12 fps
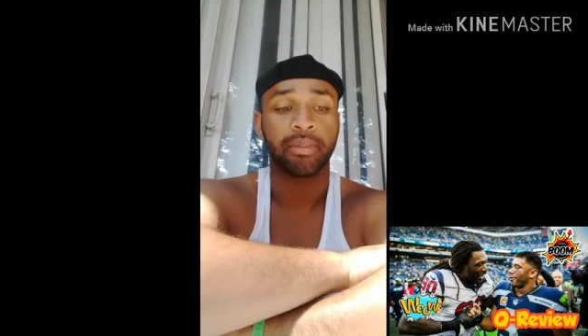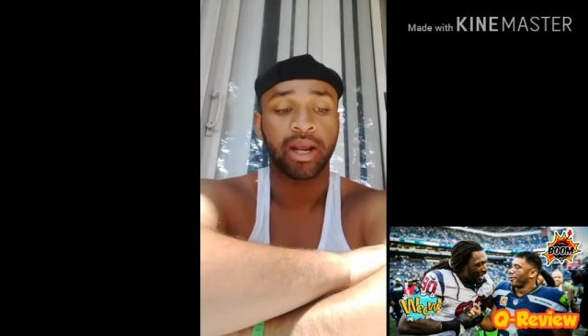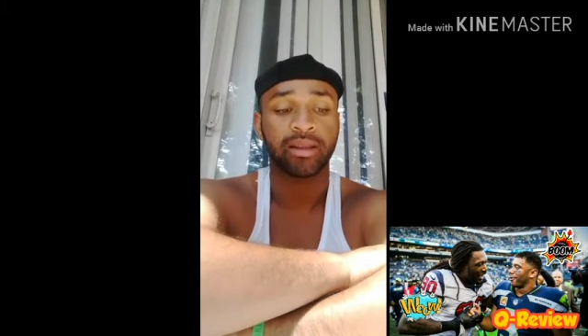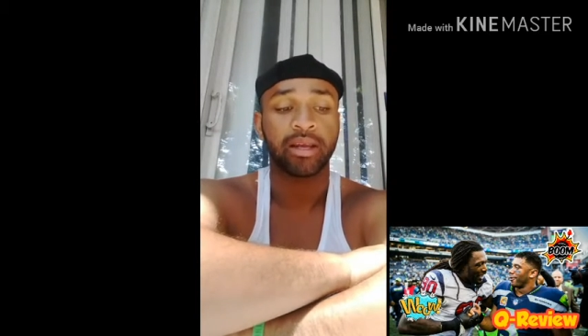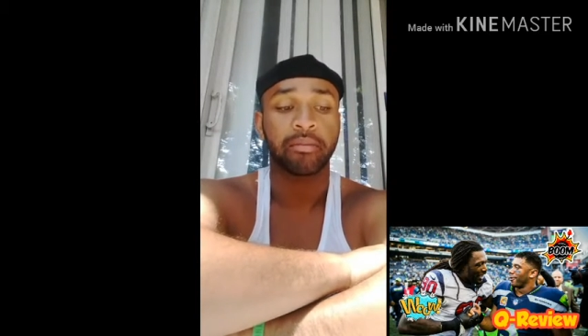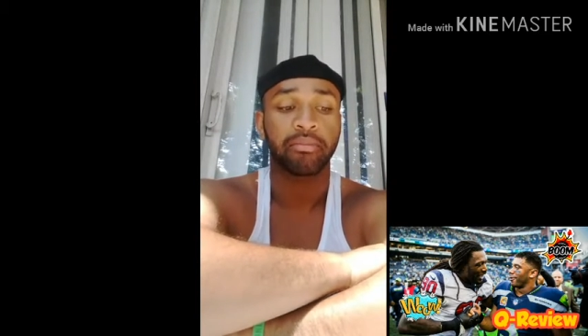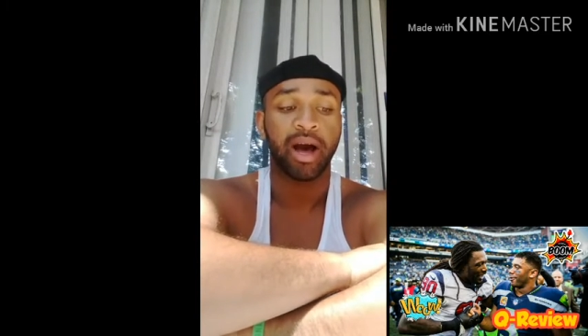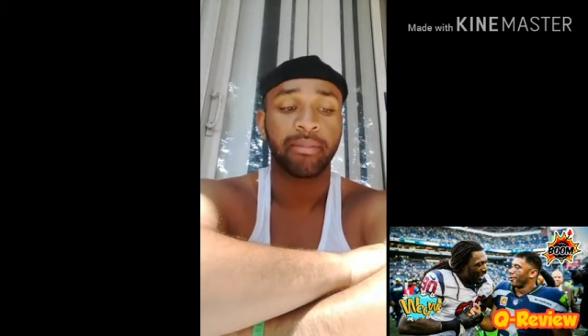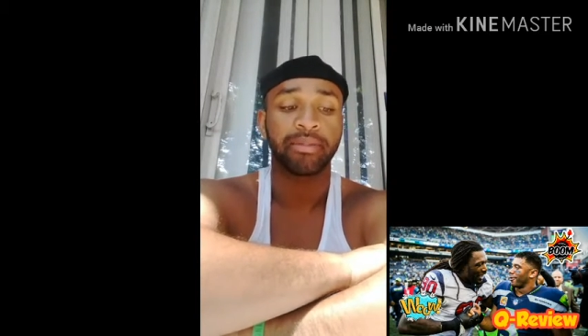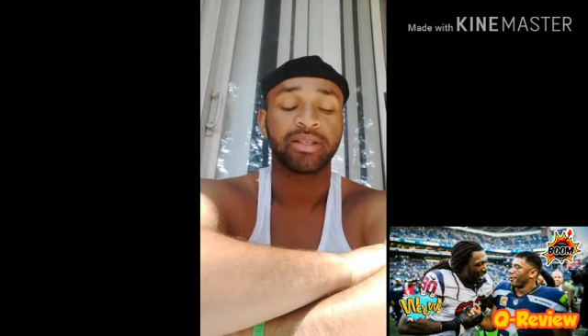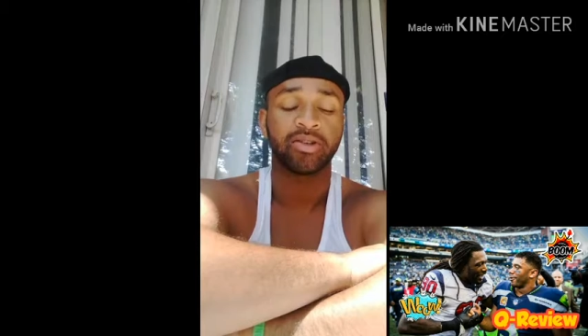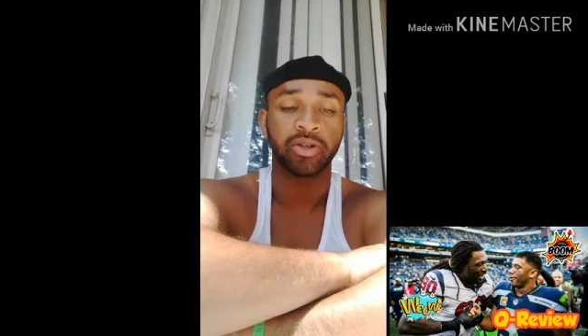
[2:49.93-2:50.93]
but I think
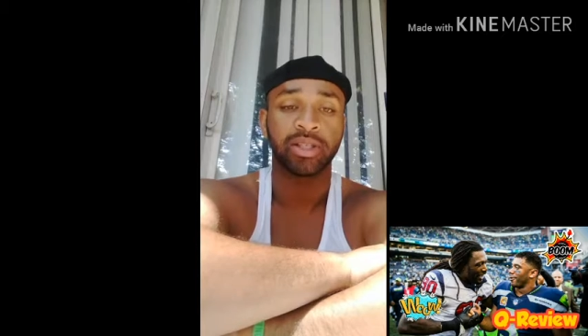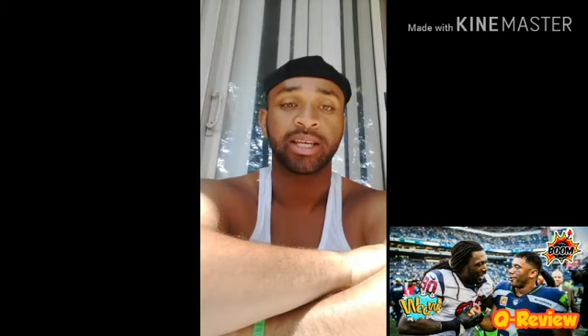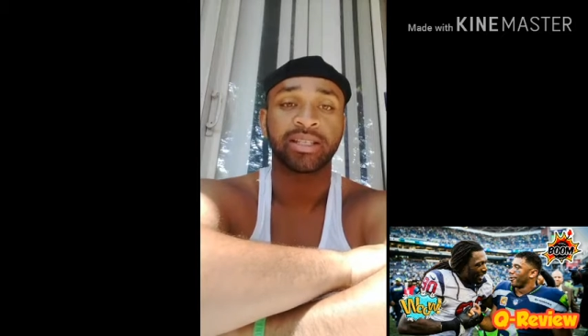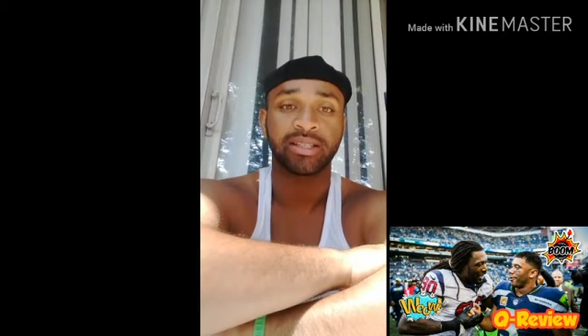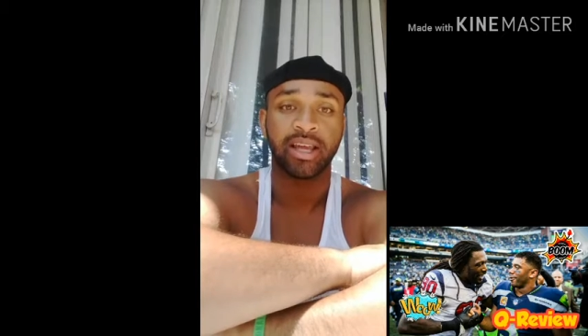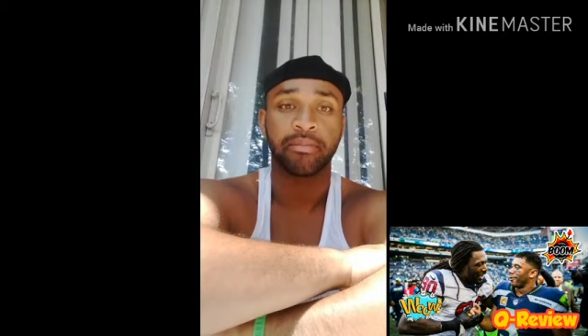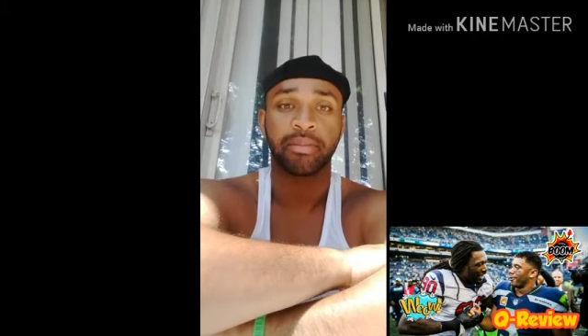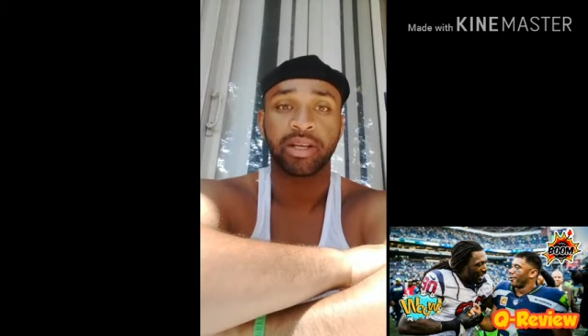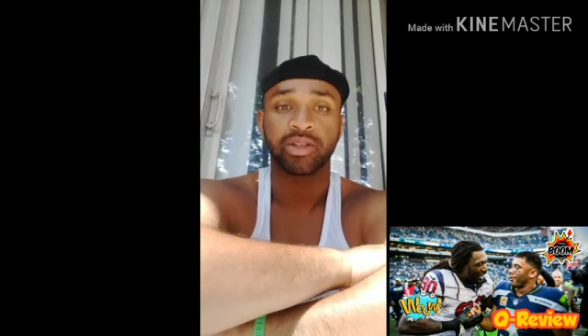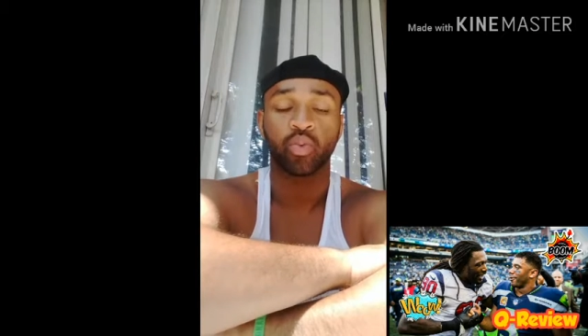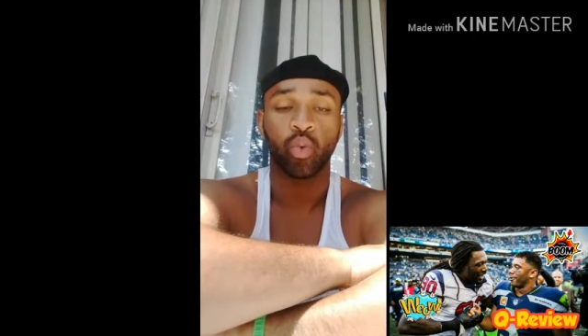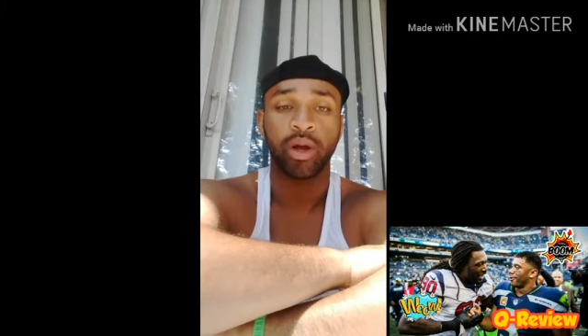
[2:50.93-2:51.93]
Bobby took that step
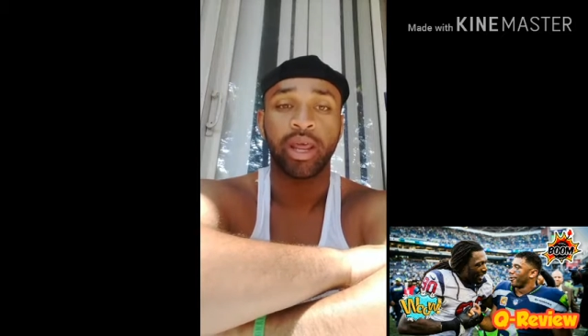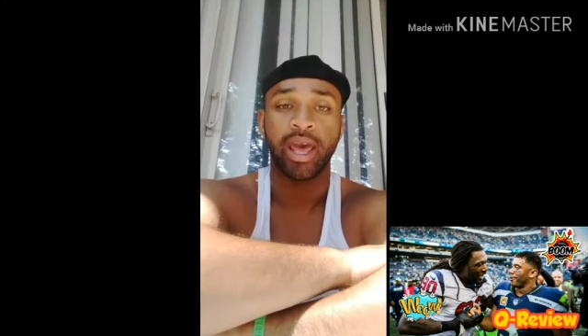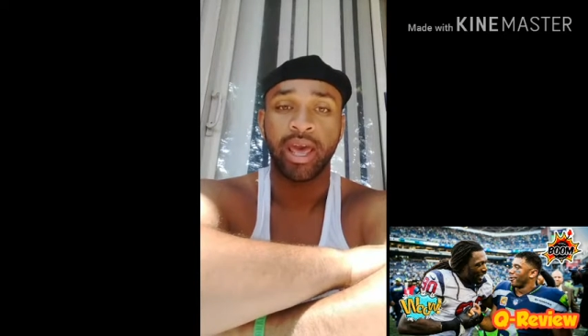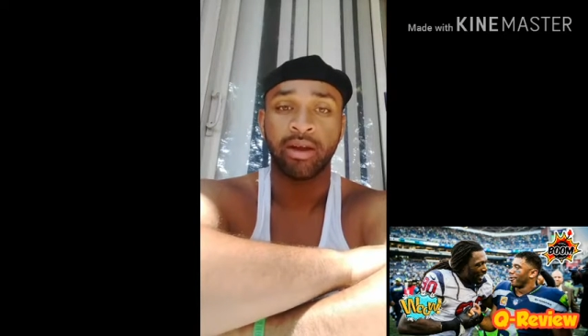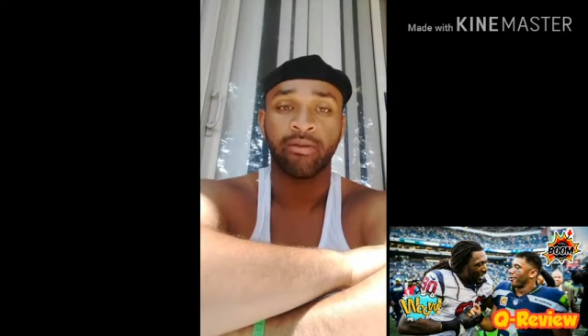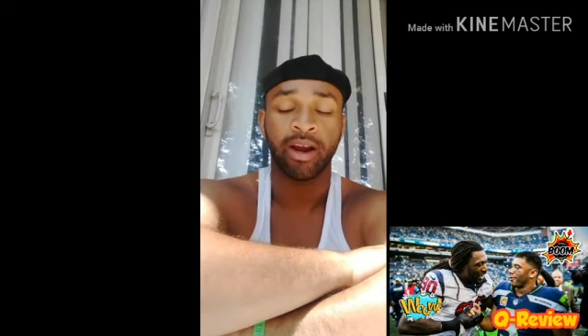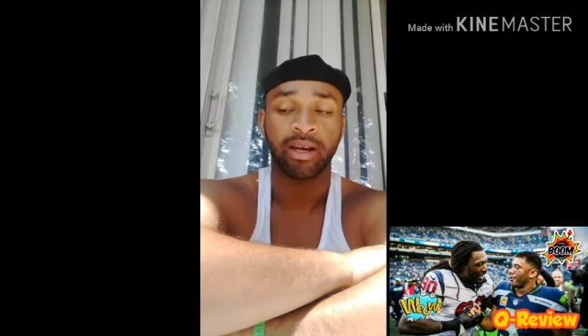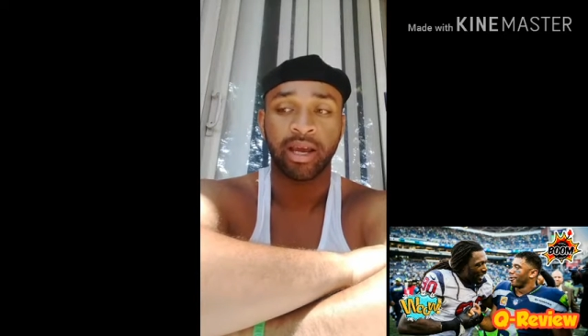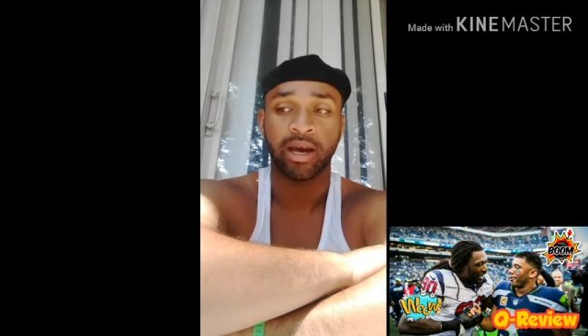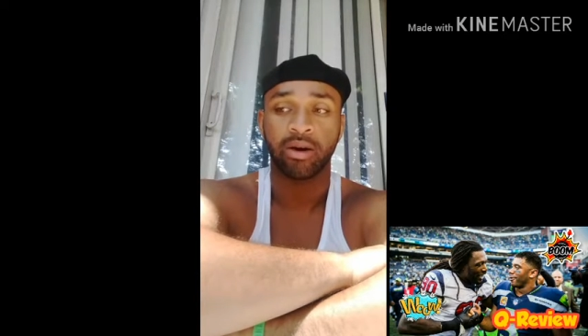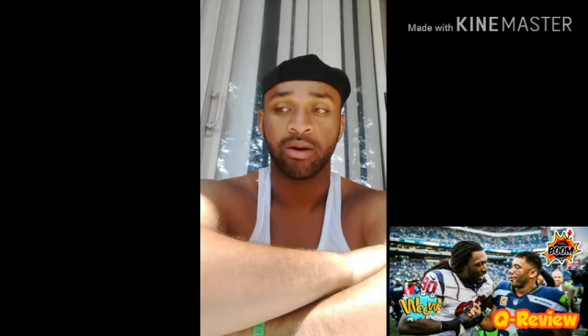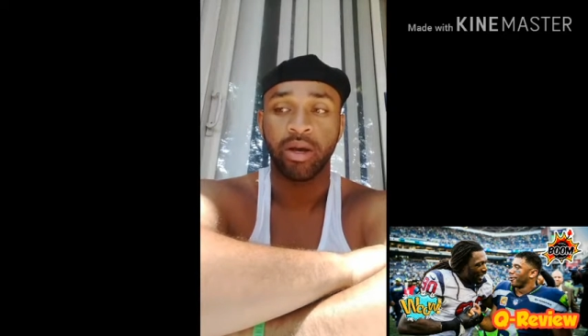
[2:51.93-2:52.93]
and is 1A right
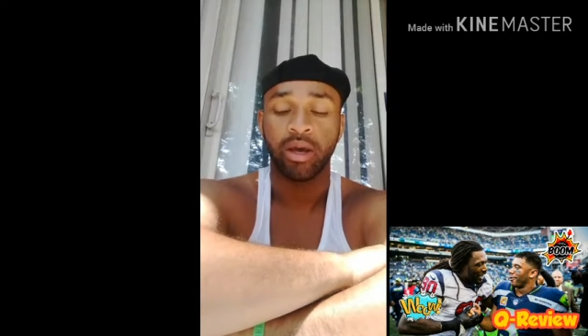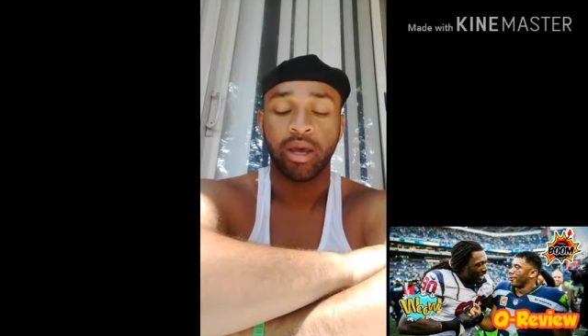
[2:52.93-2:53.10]
now.